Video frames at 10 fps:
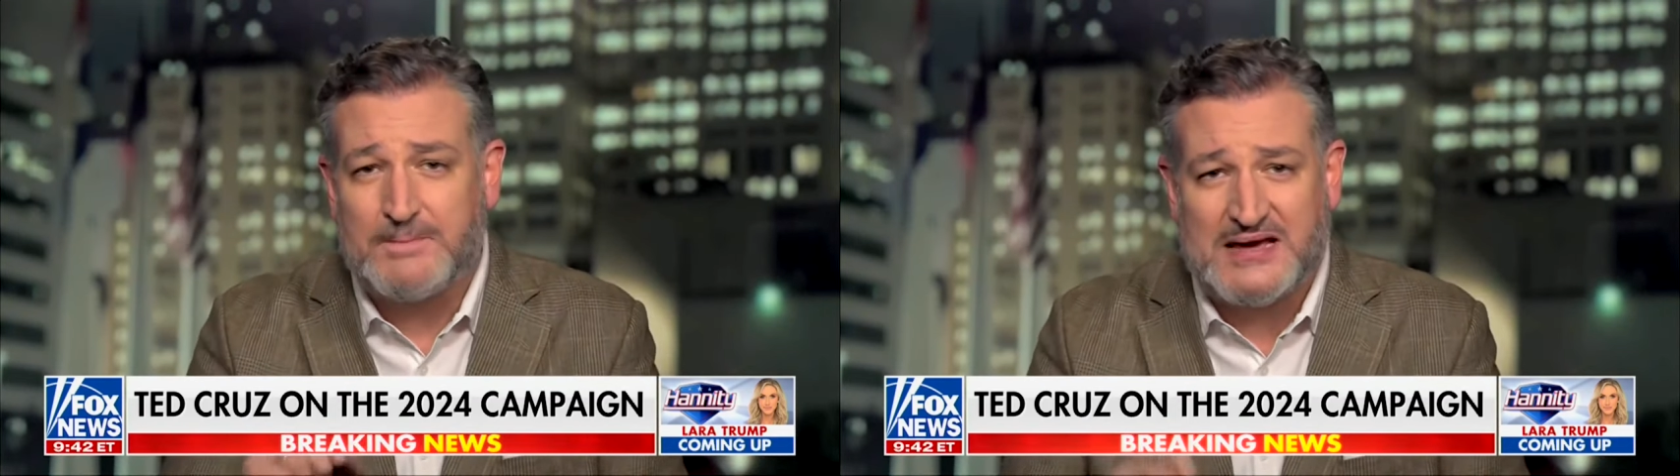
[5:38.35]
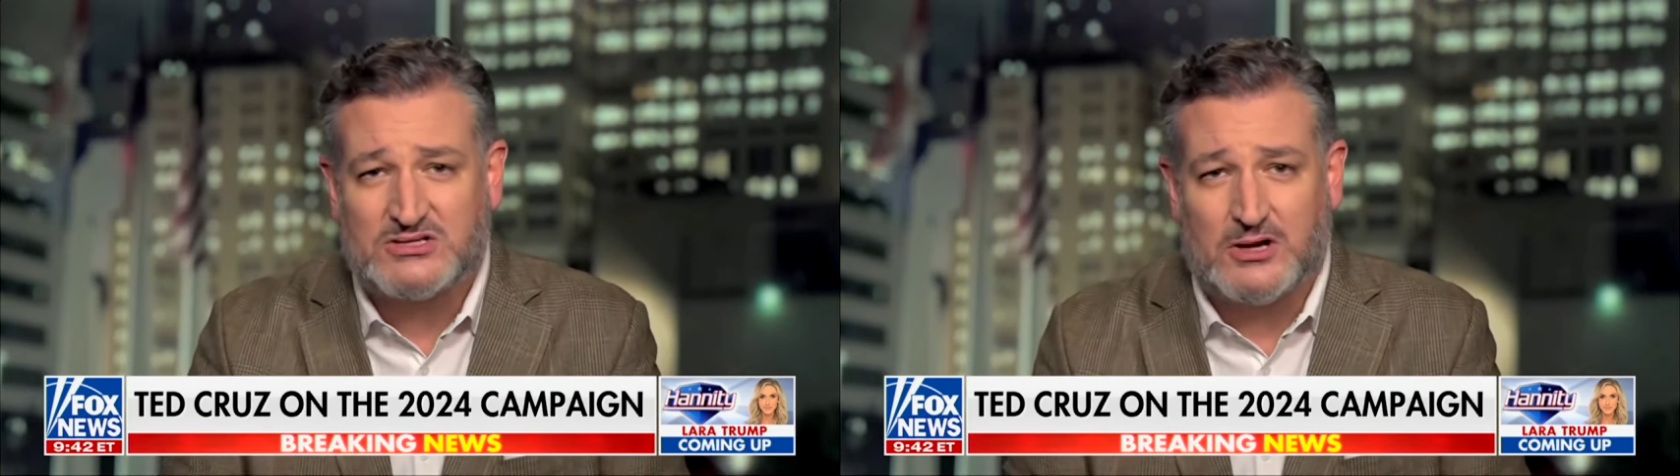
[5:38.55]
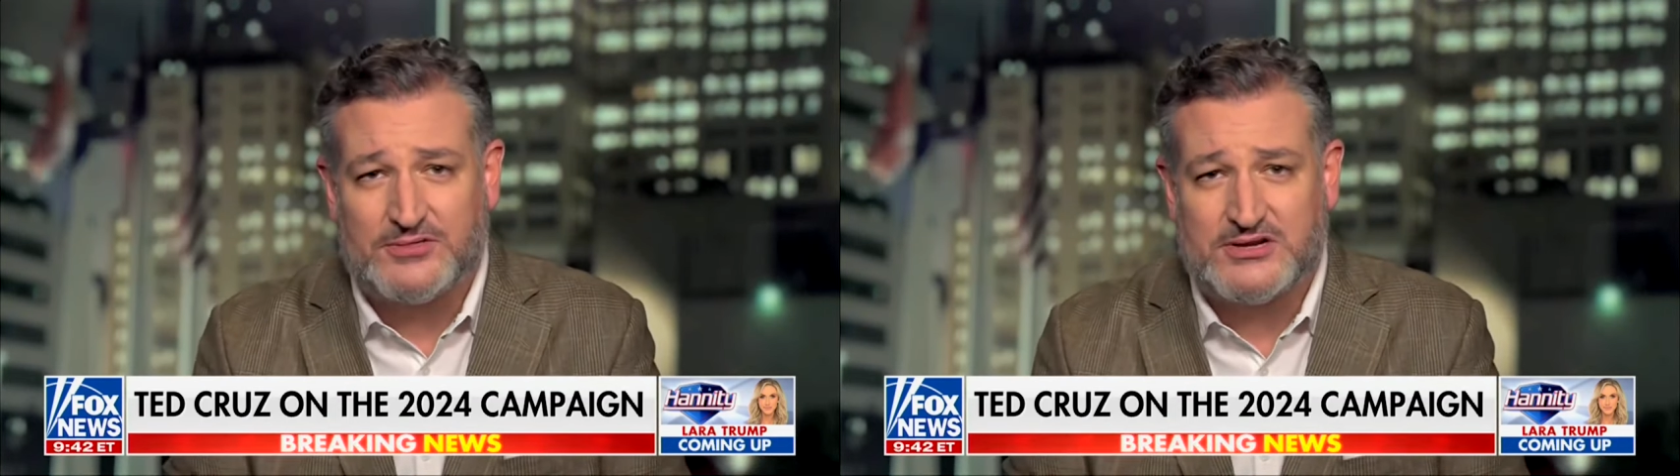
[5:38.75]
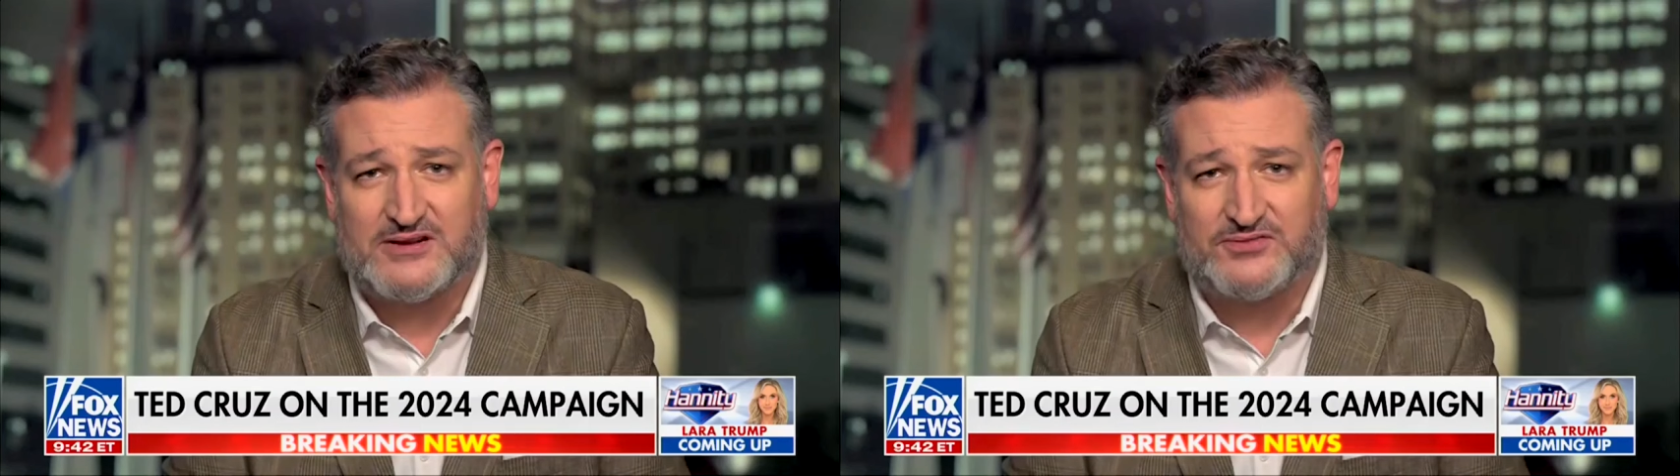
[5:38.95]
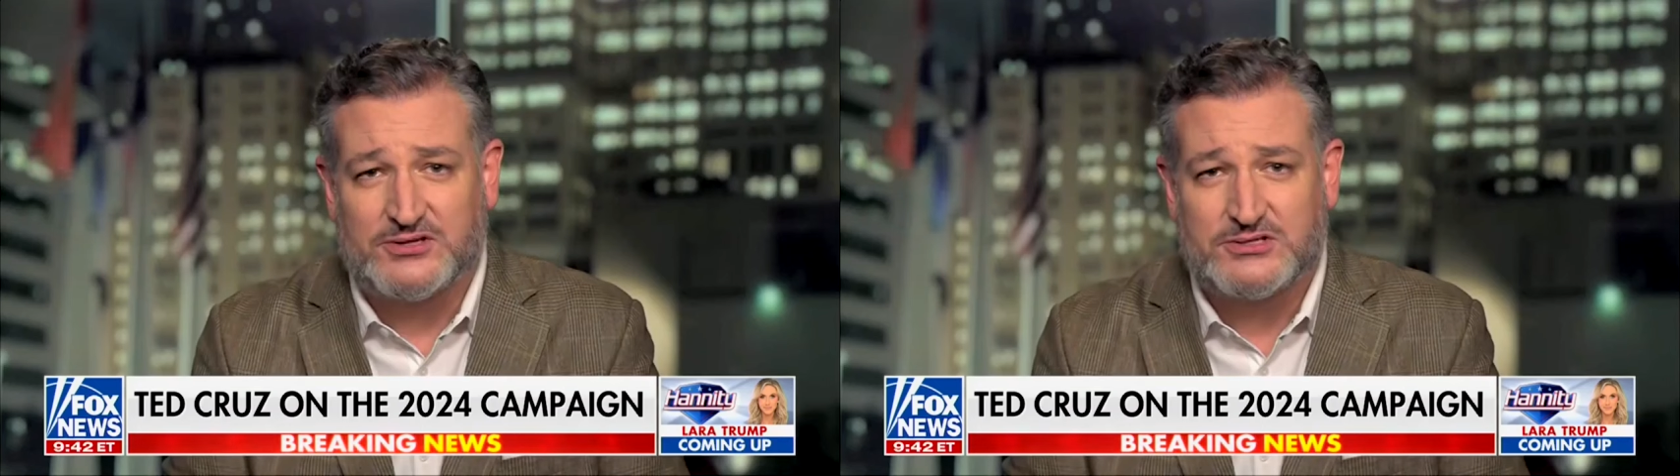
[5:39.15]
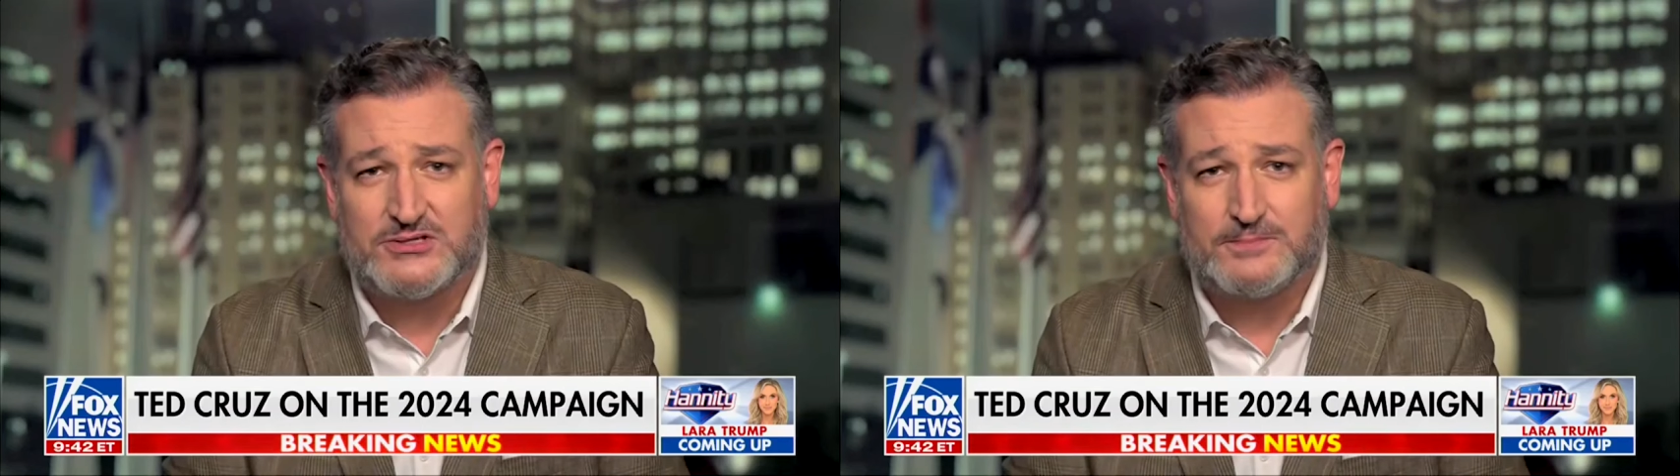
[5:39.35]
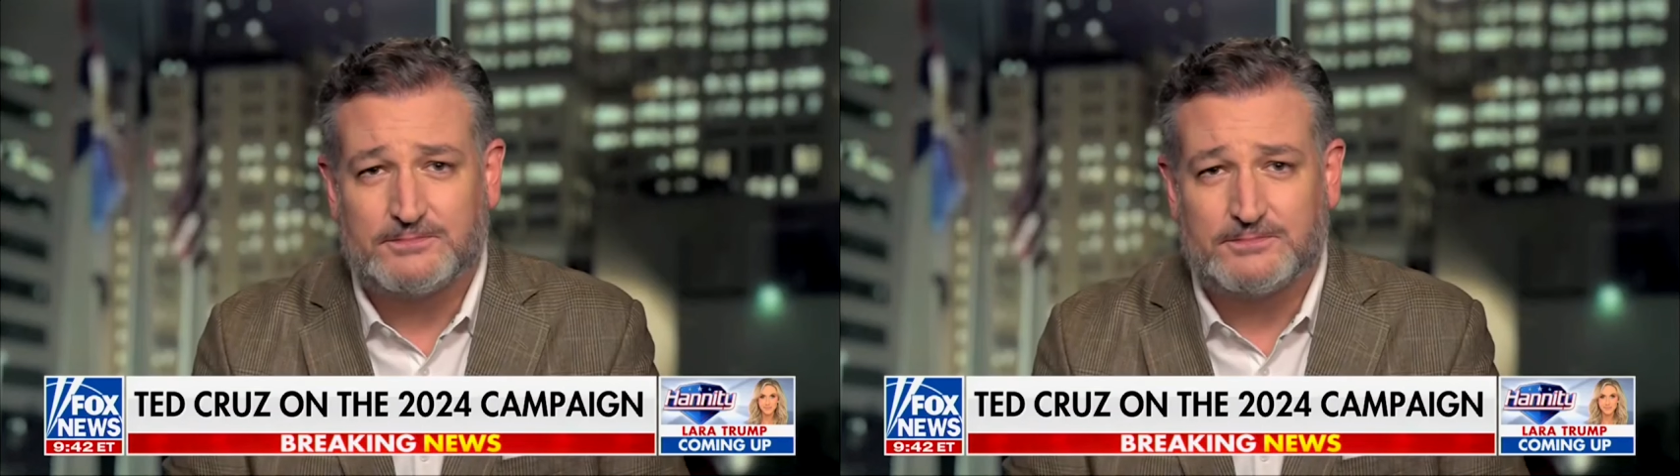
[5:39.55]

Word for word: makes all the difference.